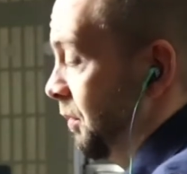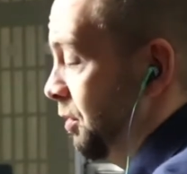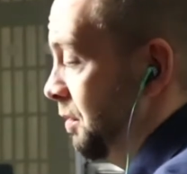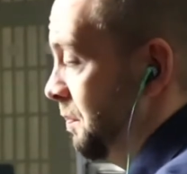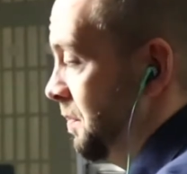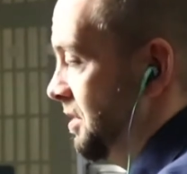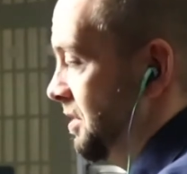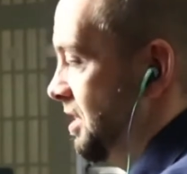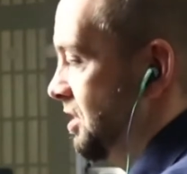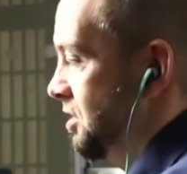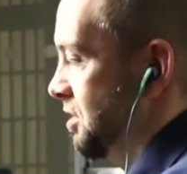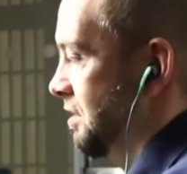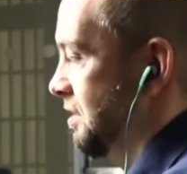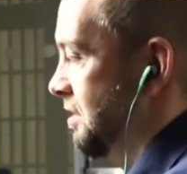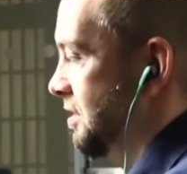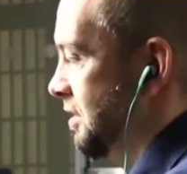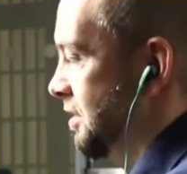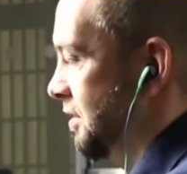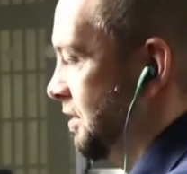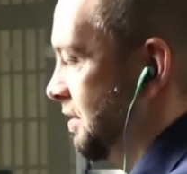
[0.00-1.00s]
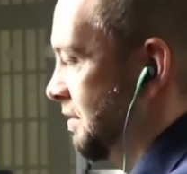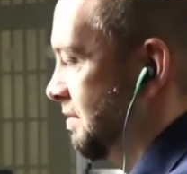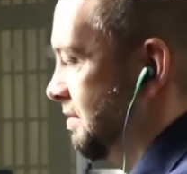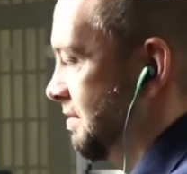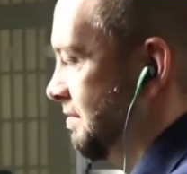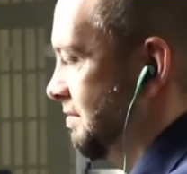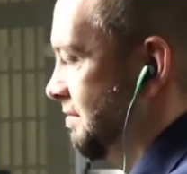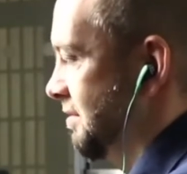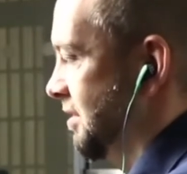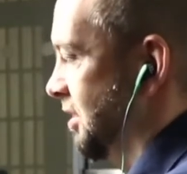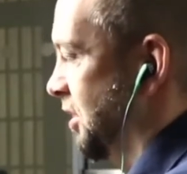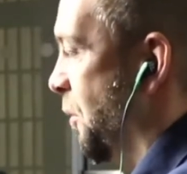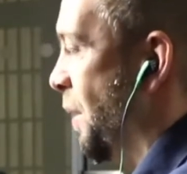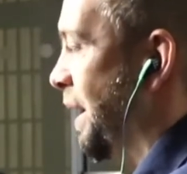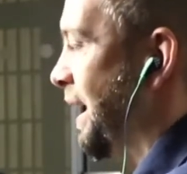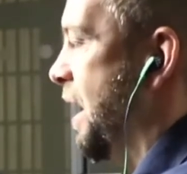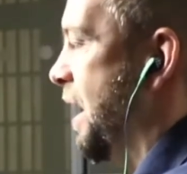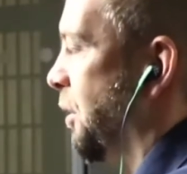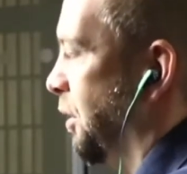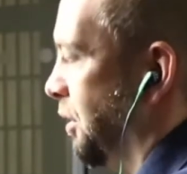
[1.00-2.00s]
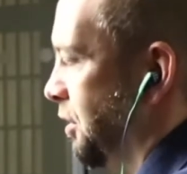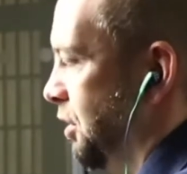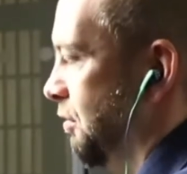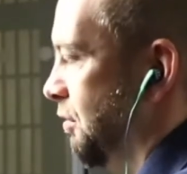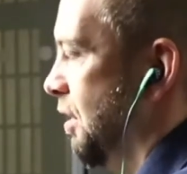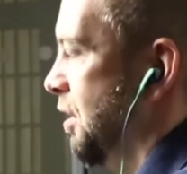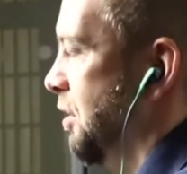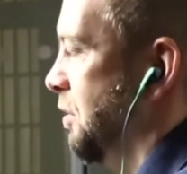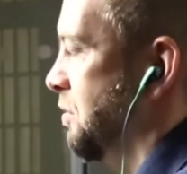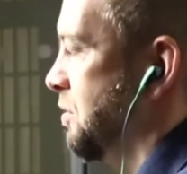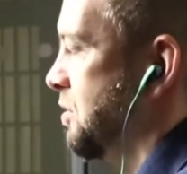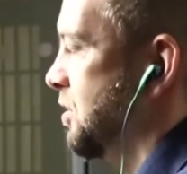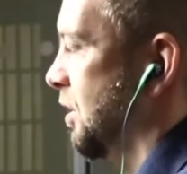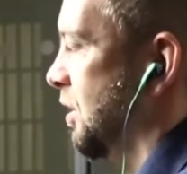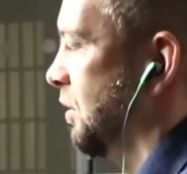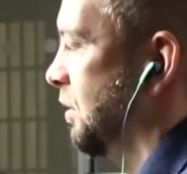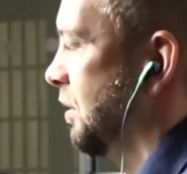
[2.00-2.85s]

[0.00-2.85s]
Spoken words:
position to going out on your own. So